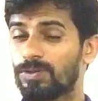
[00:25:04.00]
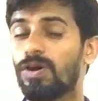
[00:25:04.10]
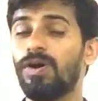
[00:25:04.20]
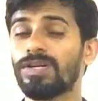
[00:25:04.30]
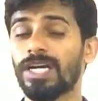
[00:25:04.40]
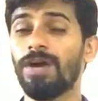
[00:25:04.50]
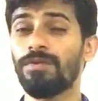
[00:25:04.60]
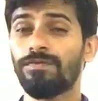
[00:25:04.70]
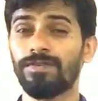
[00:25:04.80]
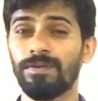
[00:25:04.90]
thought
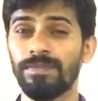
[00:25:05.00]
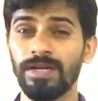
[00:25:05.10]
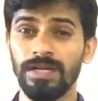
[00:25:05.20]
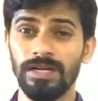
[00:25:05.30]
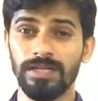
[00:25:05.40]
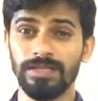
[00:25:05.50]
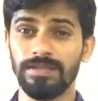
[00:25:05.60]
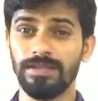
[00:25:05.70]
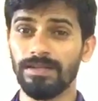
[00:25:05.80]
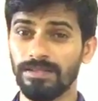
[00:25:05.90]
away from
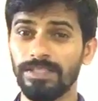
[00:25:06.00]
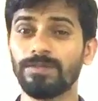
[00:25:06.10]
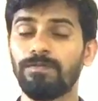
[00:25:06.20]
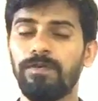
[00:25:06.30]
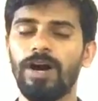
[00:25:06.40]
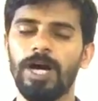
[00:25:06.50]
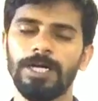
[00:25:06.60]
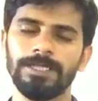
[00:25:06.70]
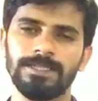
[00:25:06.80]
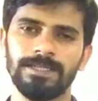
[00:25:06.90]
this
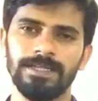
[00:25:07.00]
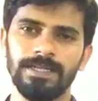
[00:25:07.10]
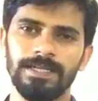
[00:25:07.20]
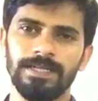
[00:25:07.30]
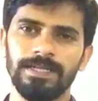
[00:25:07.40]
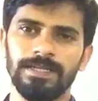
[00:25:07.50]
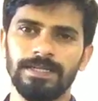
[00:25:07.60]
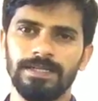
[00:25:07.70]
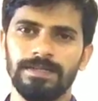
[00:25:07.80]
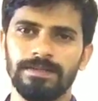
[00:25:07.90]
fight.
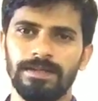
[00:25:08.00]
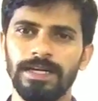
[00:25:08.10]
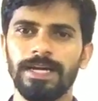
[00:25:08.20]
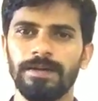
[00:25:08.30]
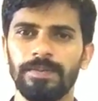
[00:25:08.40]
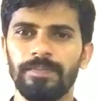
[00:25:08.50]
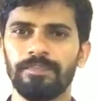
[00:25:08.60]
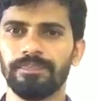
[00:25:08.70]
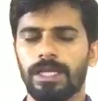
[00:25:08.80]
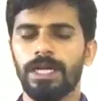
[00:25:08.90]
Okay,
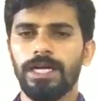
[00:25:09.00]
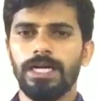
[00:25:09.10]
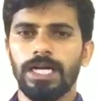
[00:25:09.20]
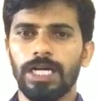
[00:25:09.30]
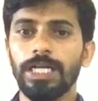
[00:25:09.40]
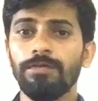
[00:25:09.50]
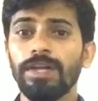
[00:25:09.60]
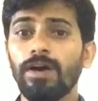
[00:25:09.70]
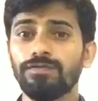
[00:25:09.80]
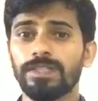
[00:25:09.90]

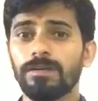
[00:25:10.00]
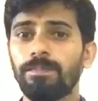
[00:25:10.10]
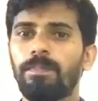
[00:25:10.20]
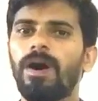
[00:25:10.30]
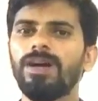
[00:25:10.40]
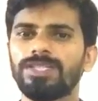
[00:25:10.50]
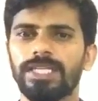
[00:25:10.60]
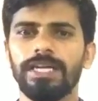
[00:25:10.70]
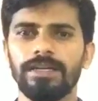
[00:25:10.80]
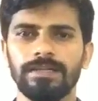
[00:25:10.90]
even after
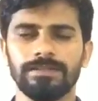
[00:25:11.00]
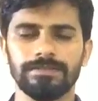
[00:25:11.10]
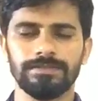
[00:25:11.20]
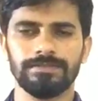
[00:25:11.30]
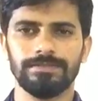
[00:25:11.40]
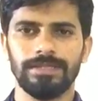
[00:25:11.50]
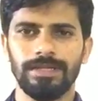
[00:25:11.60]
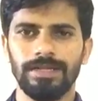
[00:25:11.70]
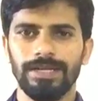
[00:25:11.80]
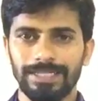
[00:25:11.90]
parting,
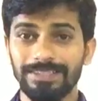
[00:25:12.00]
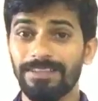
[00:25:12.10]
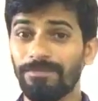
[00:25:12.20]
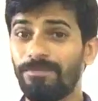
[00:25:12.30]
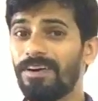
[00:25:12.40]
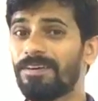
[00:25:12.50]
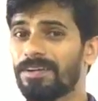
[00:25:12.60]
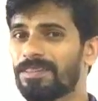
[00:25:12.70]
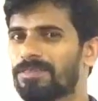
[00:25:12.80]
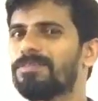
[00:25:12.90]
the
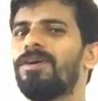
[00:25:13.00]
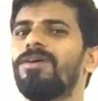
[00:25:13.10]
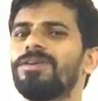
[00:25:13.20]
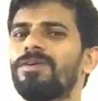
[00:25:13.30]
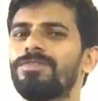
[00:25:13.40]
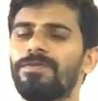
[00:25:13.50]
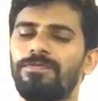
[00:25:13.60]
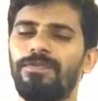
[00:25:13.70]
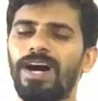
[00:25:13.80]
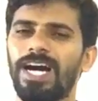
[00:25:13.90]
very thought of the
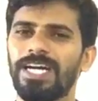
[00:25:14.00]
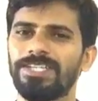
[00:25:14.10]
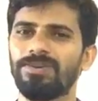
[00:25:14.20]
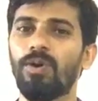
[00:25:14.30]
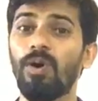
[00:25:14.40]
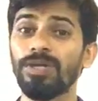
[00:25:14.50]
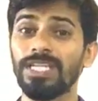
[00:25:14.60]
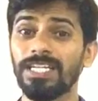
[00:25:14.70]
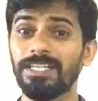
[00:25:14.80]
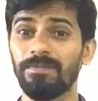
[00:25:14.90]
fight
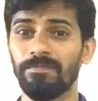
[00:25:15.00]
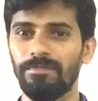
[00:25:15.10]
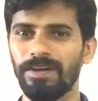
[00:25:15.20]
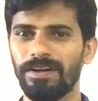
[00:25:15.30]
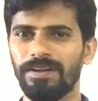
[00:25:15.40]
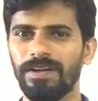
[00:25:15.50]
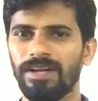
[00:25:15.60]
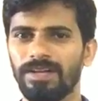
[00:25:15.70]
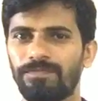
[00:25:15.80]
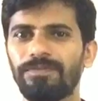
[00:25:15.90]
haunted them very
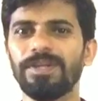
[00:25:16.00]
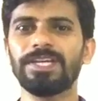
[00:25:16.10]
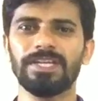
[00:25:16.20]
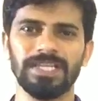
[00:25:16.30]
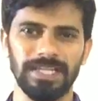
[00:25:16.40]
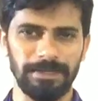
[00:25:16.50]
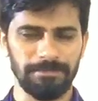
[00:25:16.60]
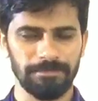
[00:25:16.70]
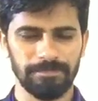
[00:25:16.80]
frequently.